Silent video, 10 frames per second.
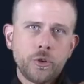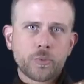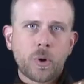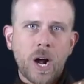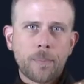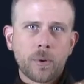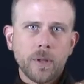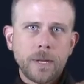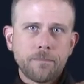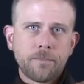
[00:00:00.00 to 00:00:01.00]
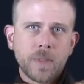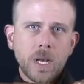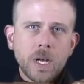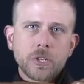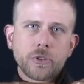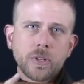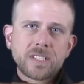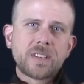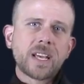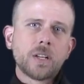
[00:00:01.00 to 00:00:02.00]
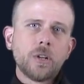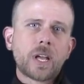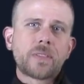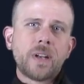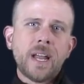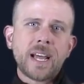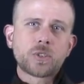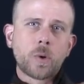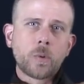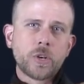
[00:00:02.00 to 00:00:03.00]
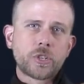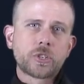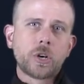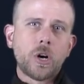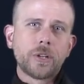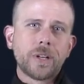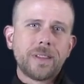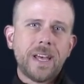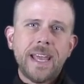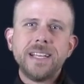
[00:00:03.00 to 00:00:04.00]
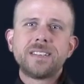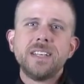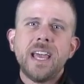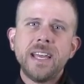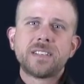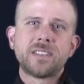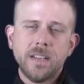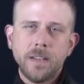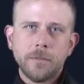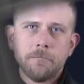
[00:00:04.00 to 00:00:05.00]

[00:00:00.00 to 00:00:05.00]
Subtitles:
used properly. So let's take a look at the next one, which is called the hasty hasty.